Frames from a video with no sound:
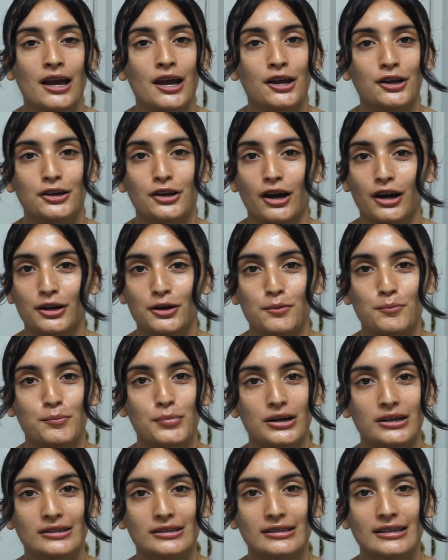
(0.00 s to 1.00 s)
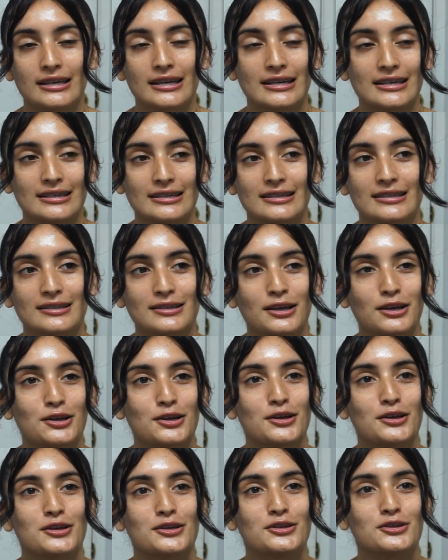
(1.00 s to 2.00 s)
God puts His
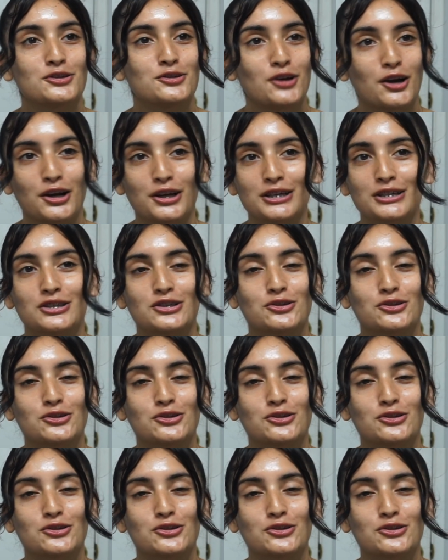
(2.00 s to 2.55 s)
strongest